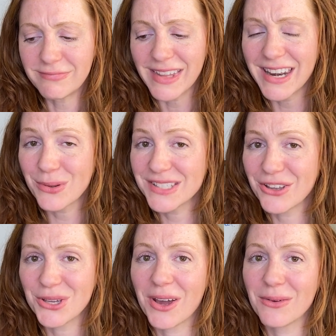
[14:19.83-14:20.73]
And I will tell
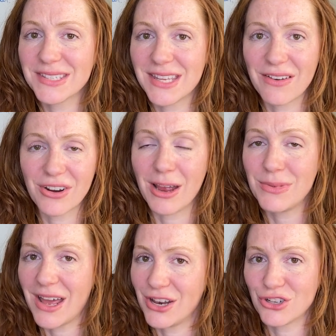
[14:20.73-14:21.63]
you, I'm
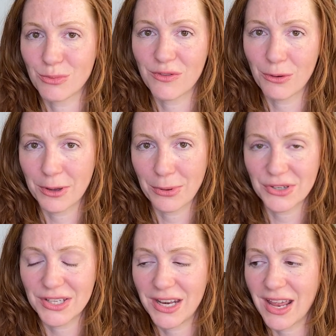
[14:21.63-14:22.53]
not a germophobic
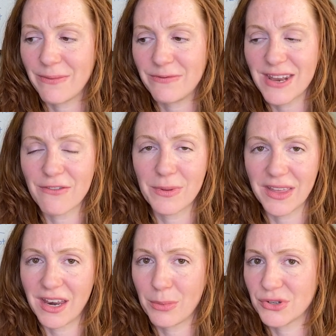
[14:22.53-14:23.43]
person. I've never been the
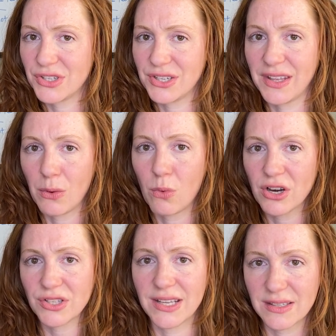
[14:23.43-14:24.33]
kind of person to like
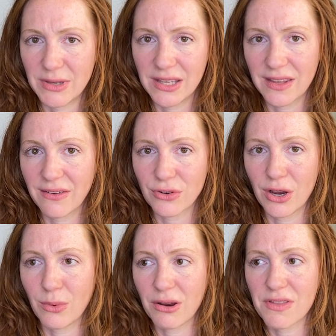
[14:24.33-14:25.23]
wash things immediately after I
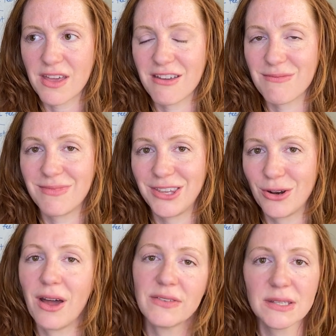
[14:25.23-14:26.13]
wear them. You
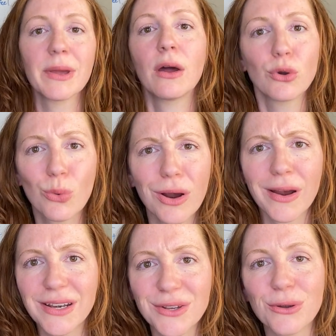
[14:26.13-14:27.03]
know, obviously my underwear
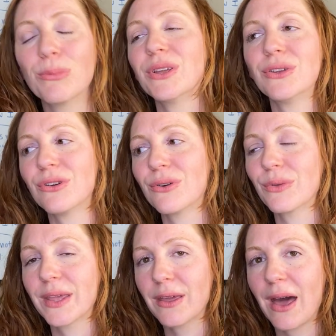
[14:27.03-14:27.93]
I do, but you know,
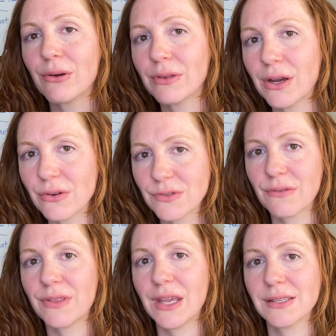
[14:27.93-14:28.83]
like outer layers of
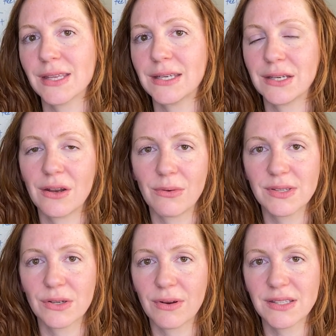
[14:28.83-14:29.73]
things I didn't
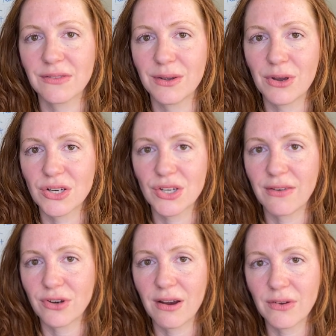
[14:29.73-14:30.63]
always aggressively wash
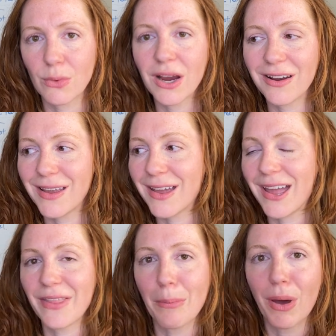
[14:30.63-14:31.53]
after every wearing. I
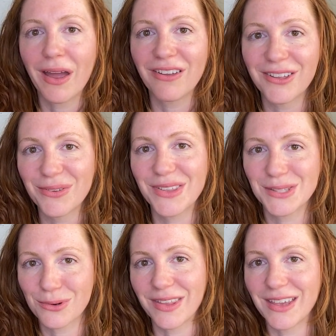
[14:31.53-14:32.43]
had that pile of things
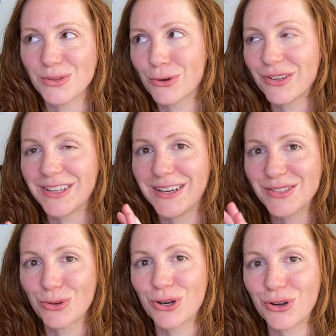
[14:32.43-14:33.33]
that were like sort of clean and
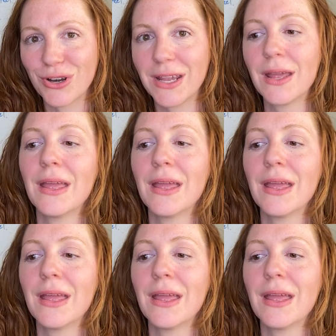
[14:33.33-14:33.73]
sort of dirty.